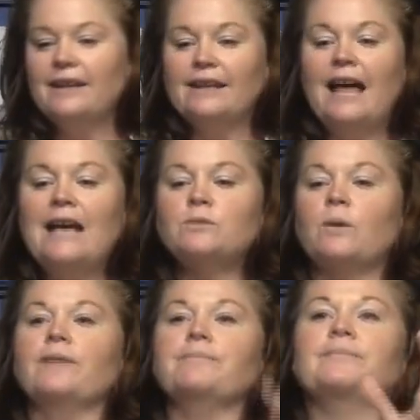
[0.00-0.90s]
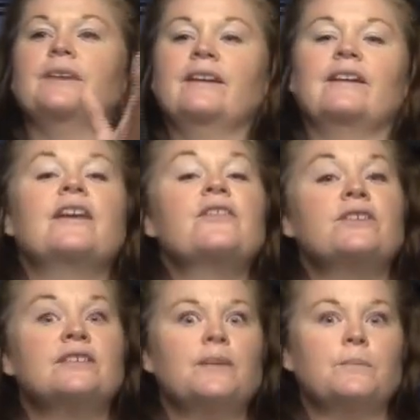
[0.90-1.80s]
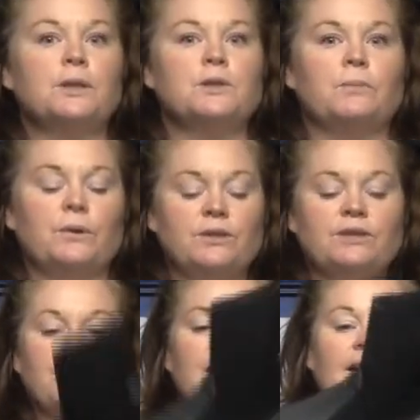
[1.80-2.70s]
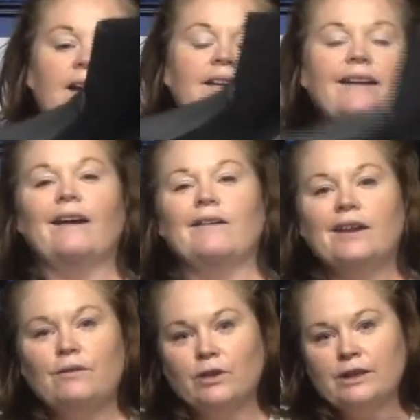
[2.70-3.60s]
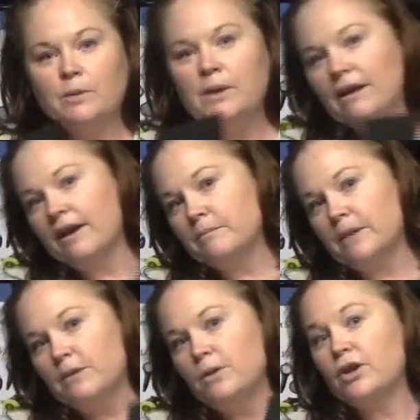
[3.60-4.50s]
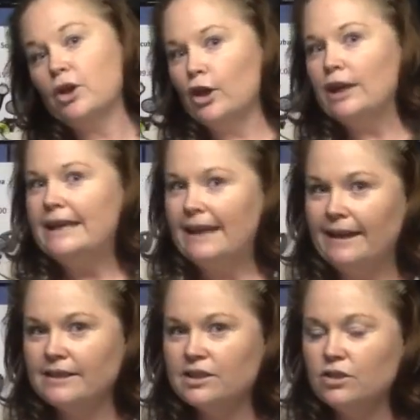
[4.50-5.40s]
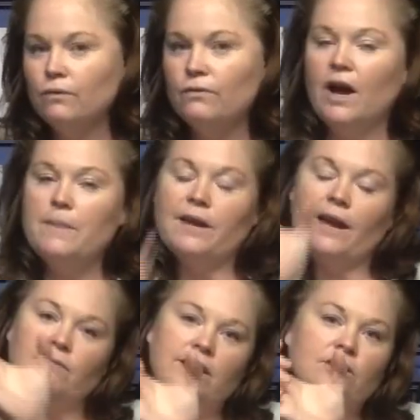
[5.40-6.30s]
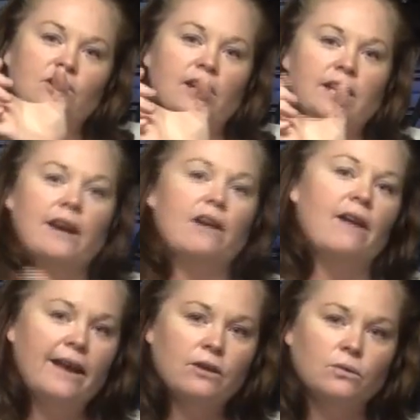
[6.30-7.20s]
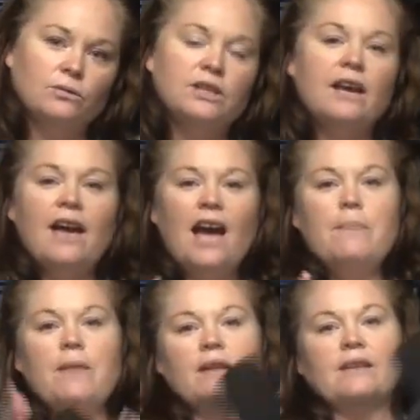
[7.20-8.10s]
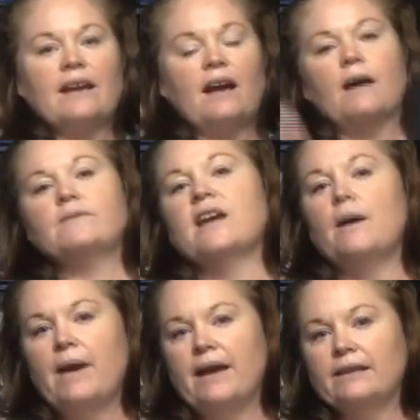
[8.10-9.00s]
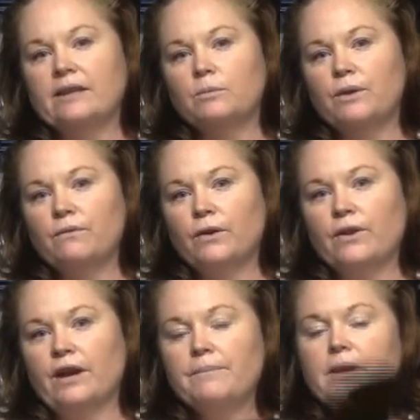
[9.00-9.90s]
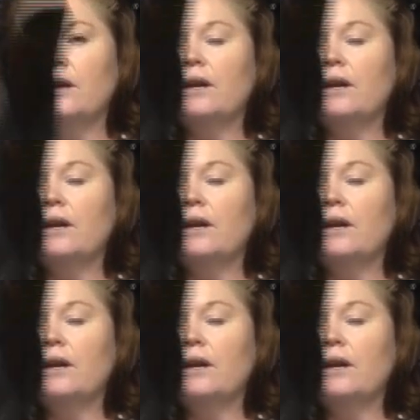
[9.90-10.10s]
Last one, the zipless boot. Now, if you're a little bit like me with girly legs, you'll find that you have little tiny narrow ankles and then the calves come out a little bit further.